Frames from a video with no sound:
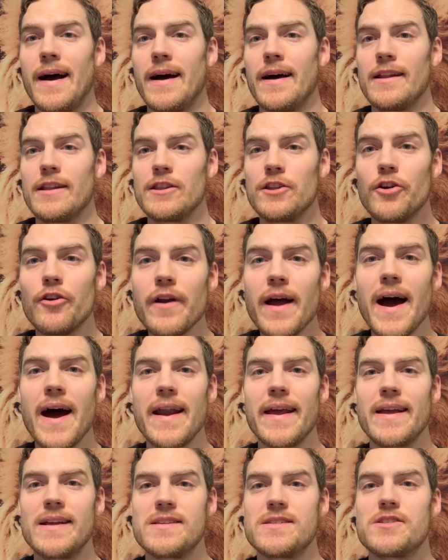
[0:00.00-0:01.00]
learn how to
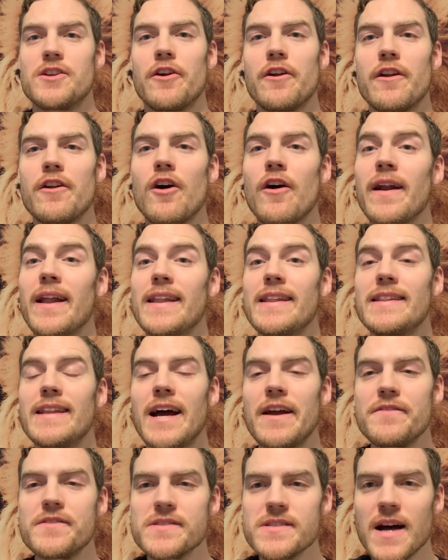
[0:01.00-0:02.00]
get started on a
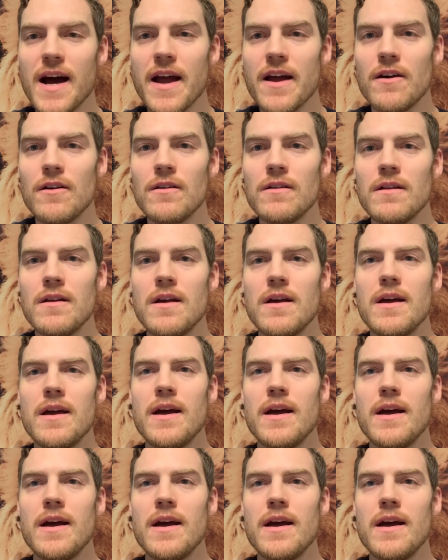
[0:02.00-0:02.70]
lifestyle,